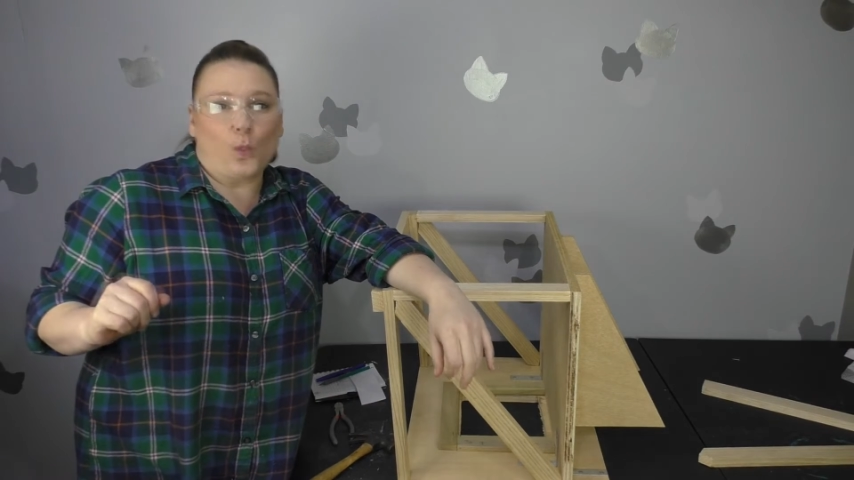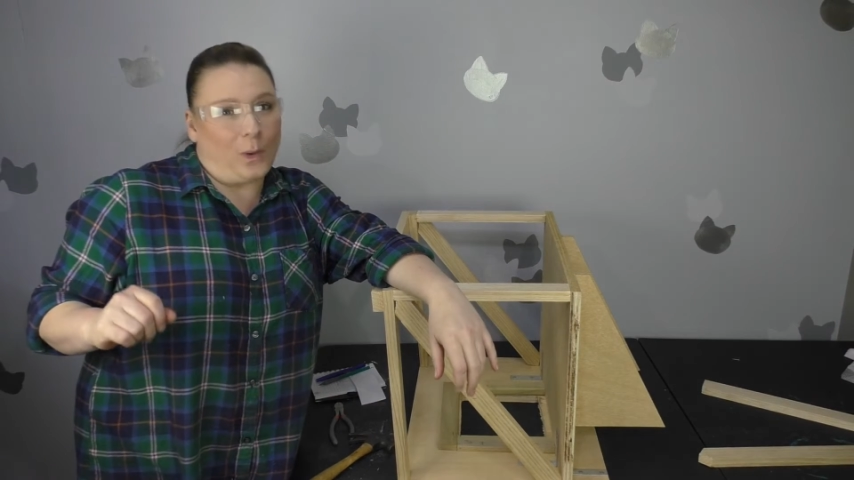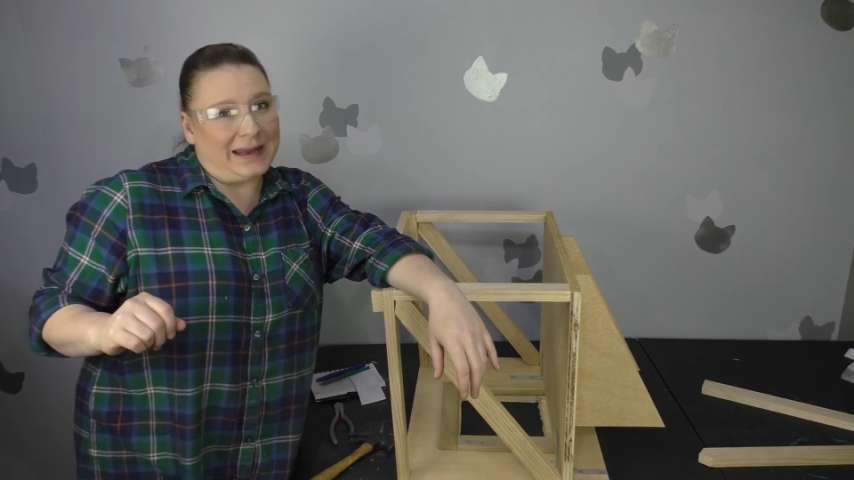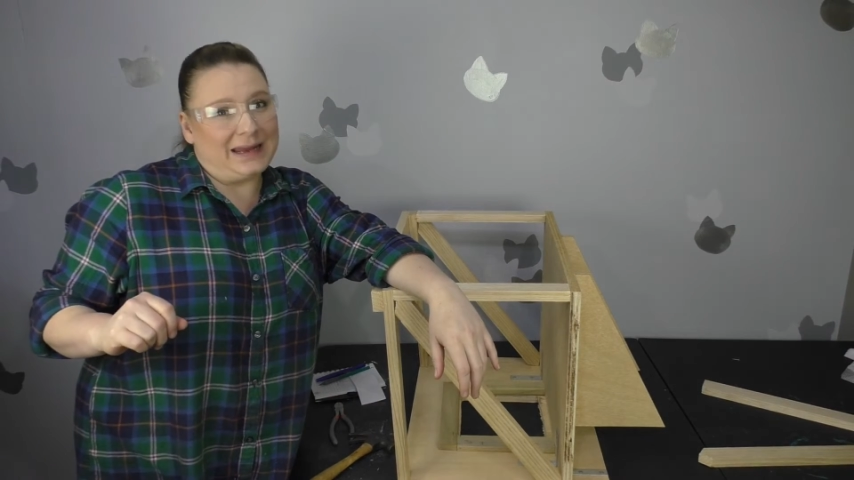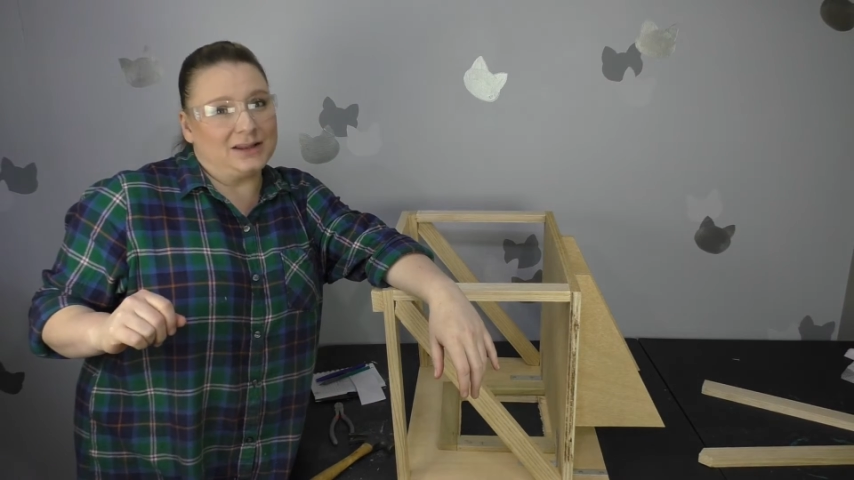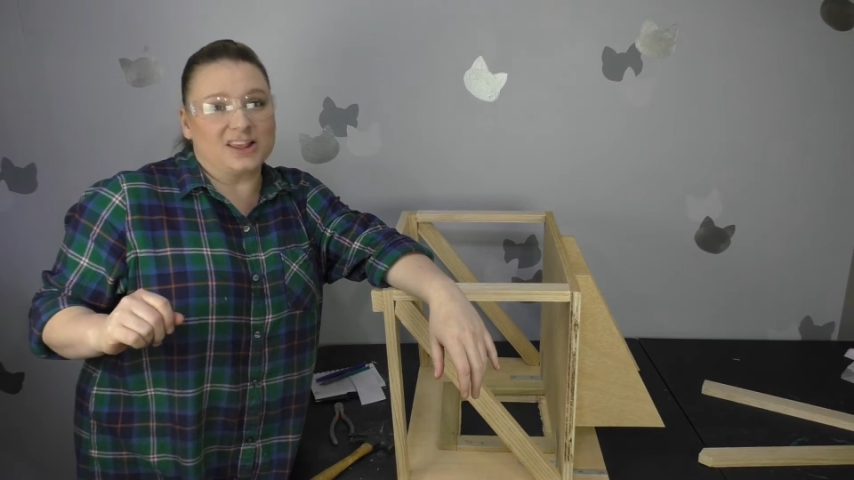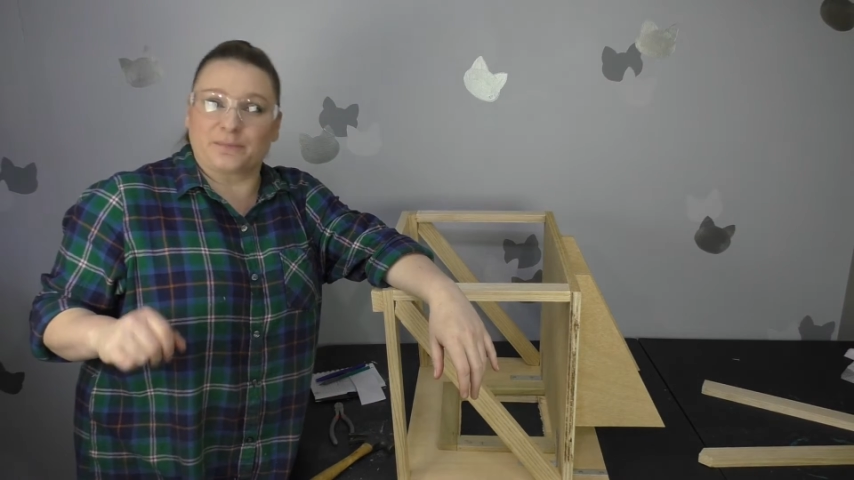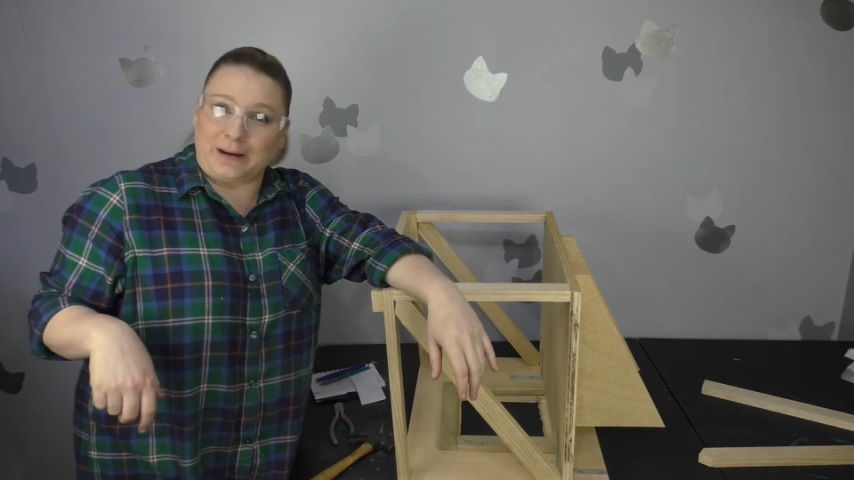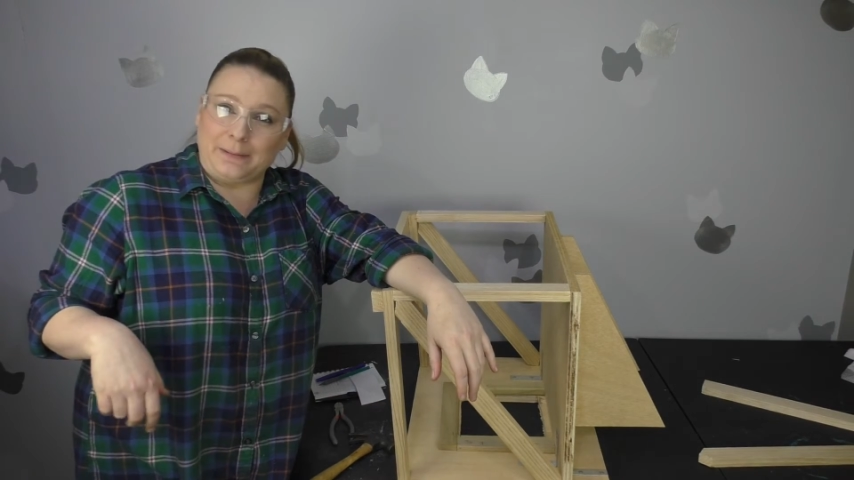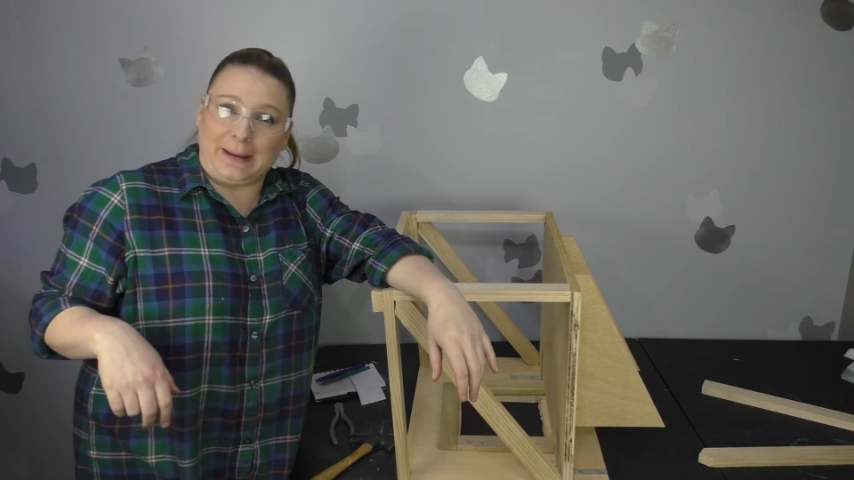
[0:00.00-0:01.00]
white
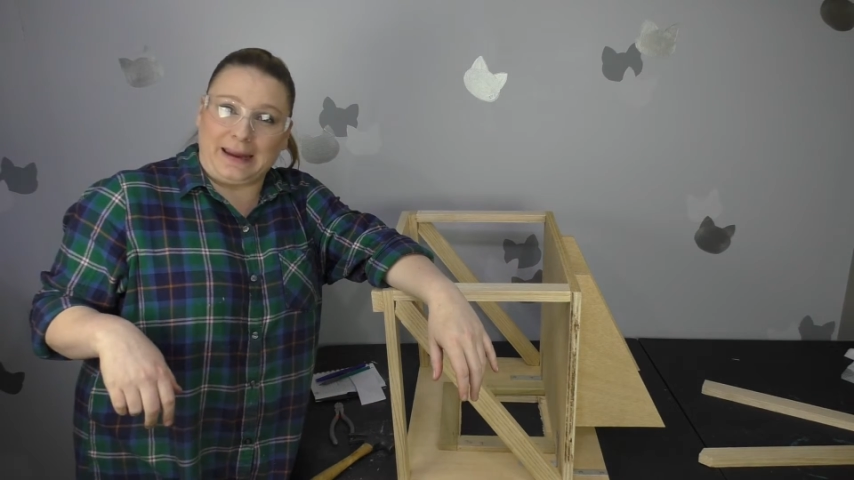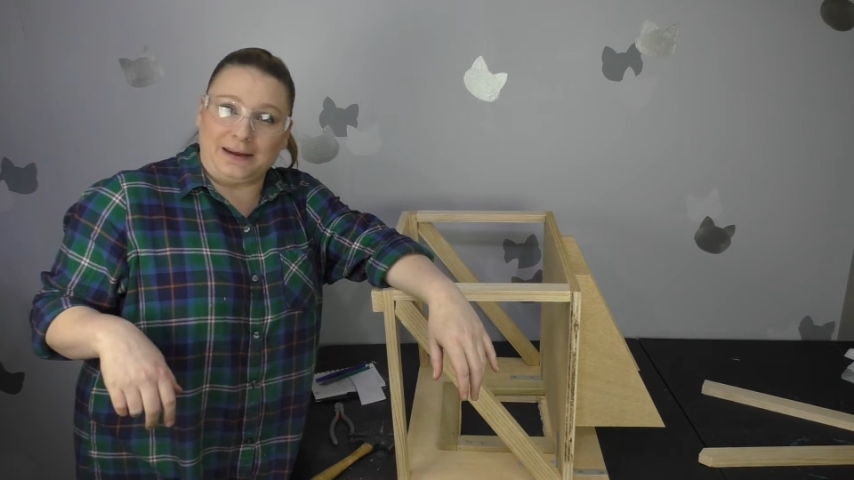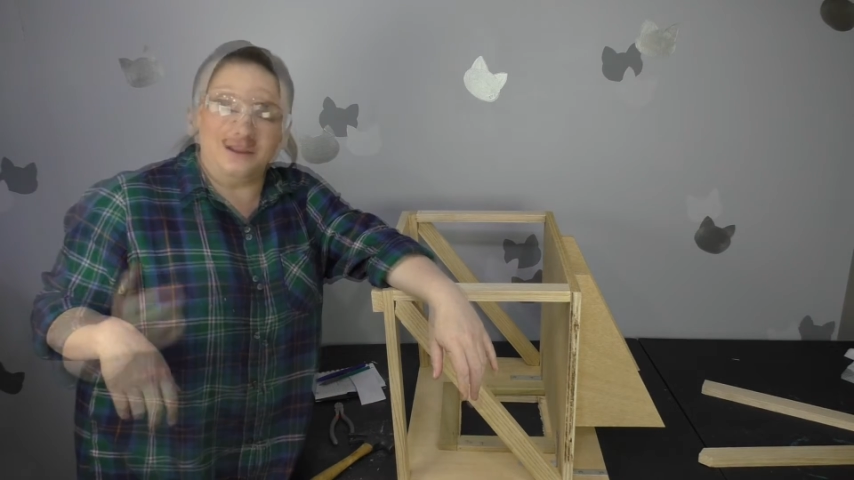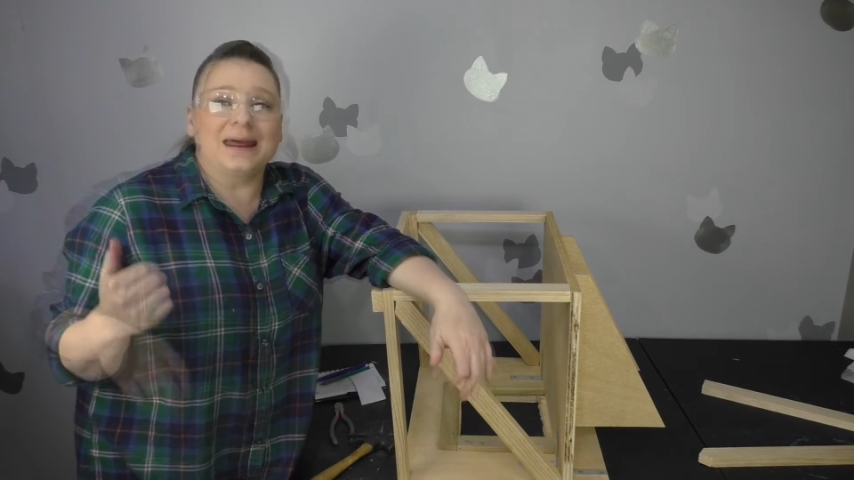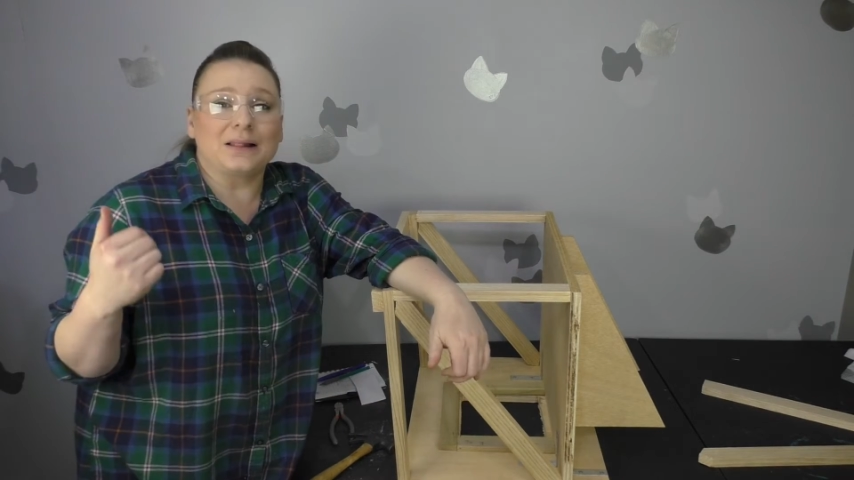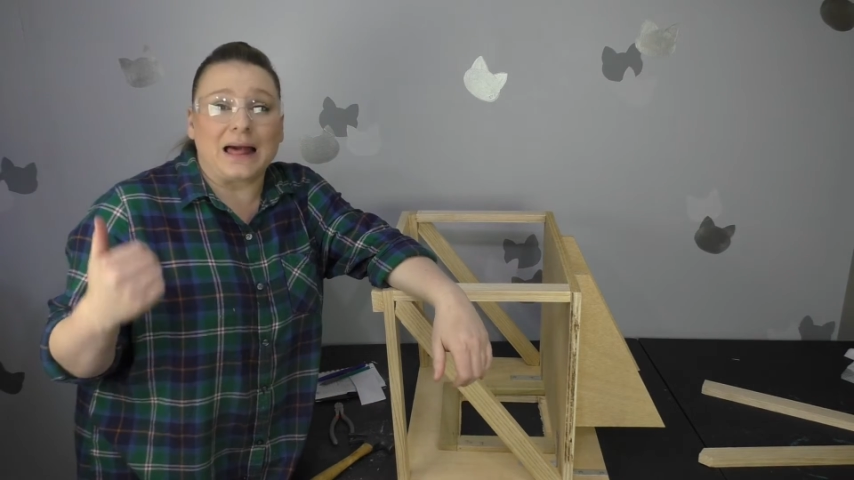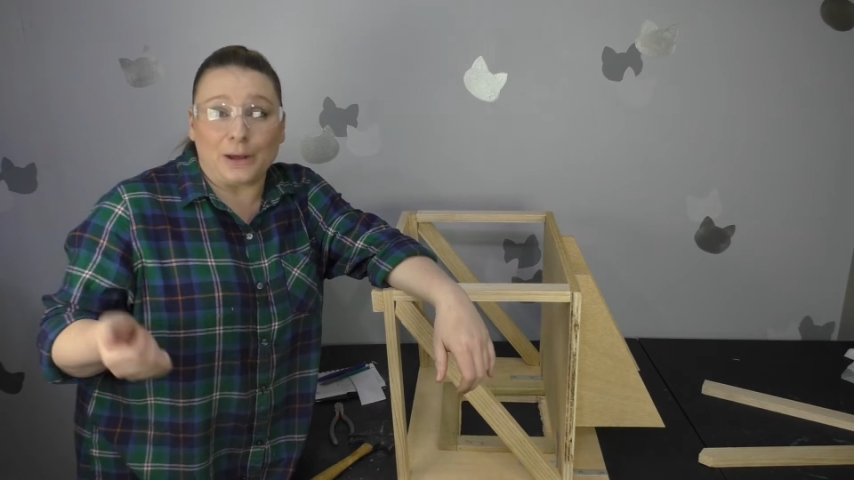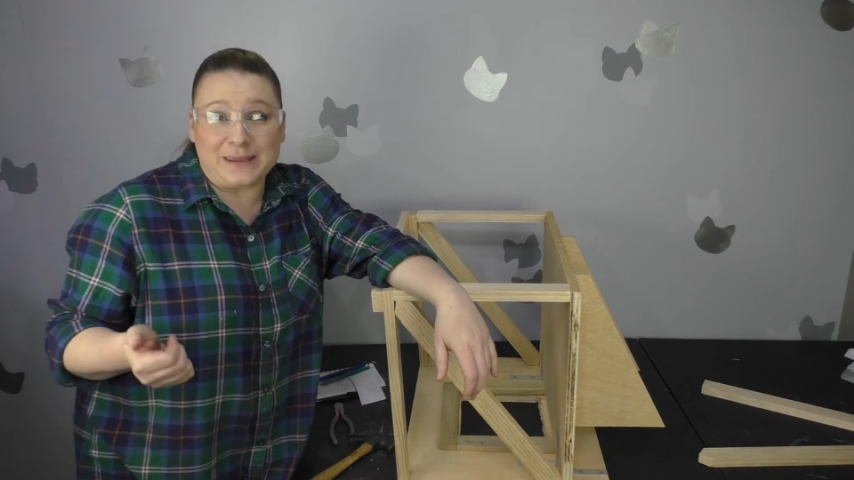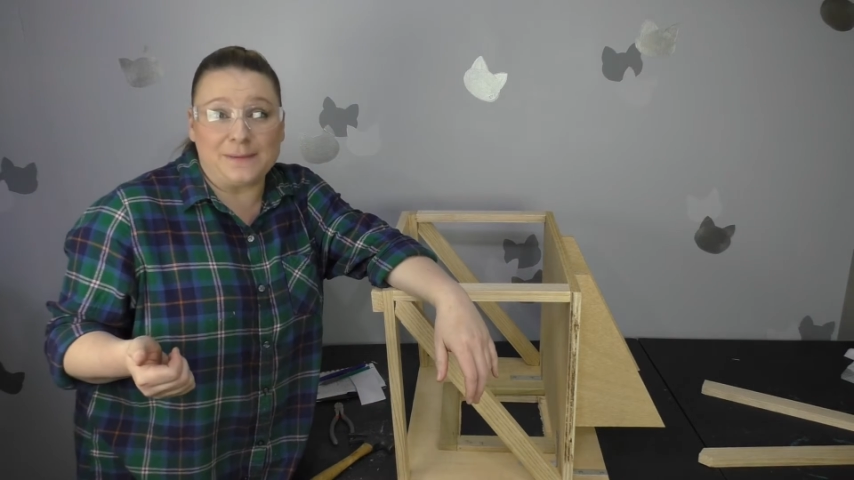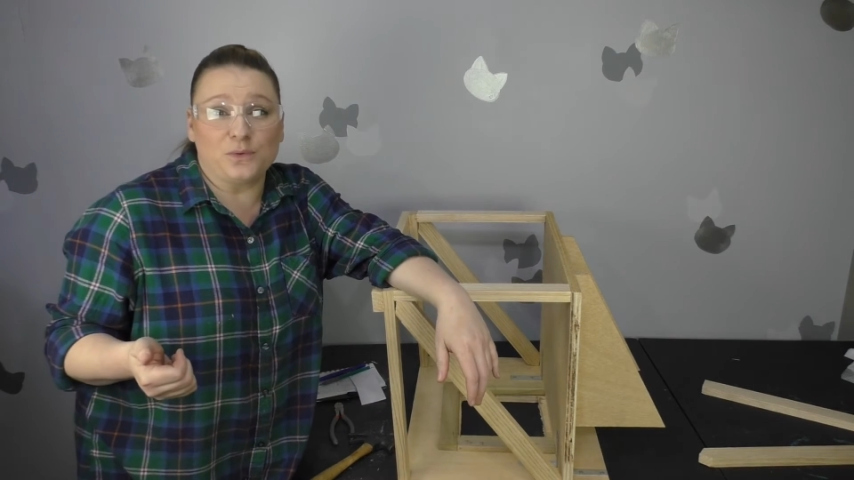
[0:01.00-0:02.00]
spray paint. It'll
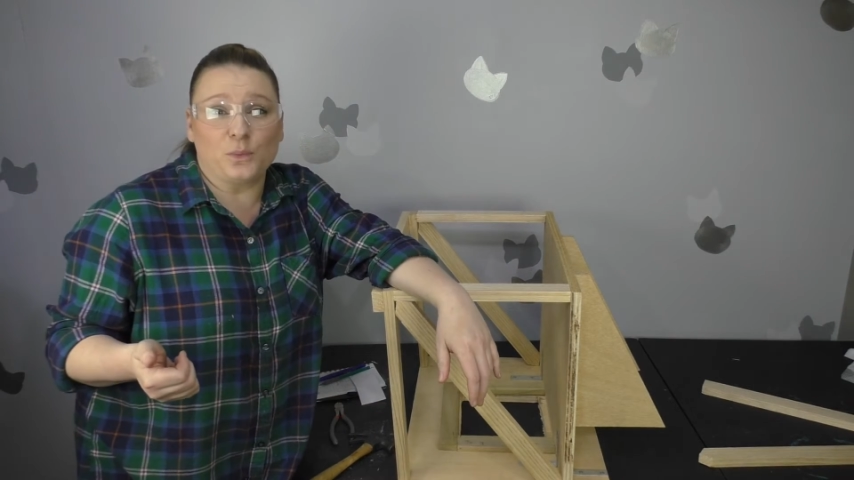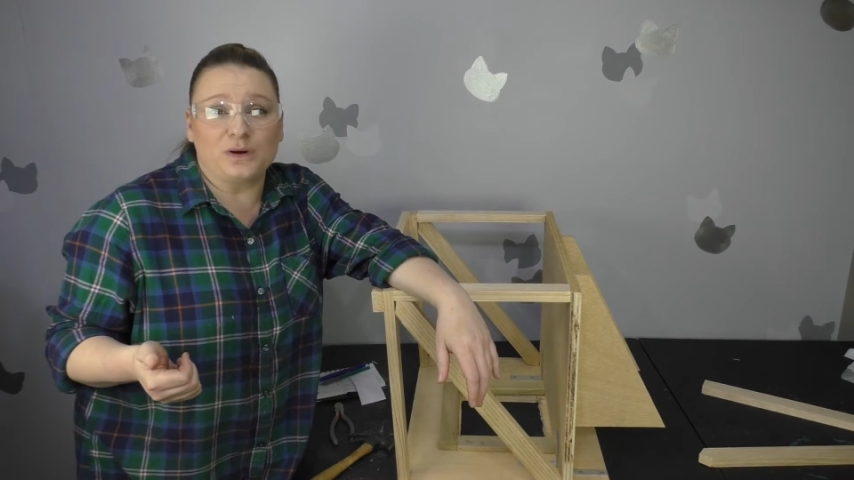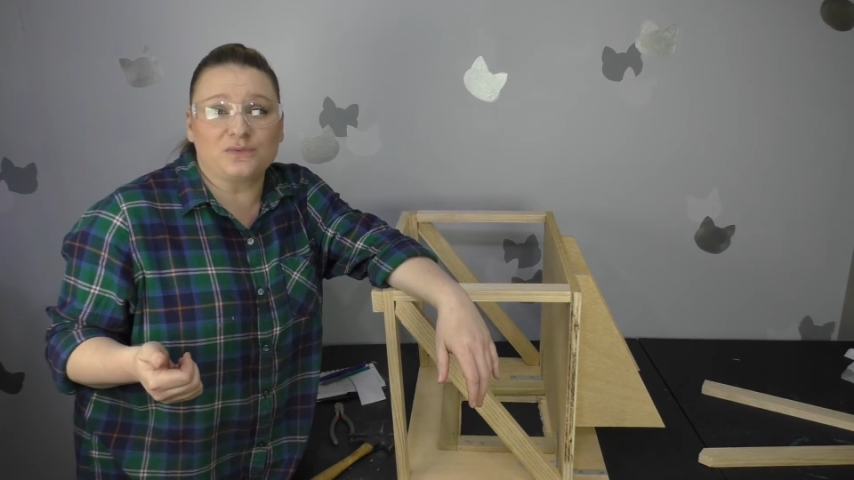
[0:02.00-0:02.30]
help keep the wood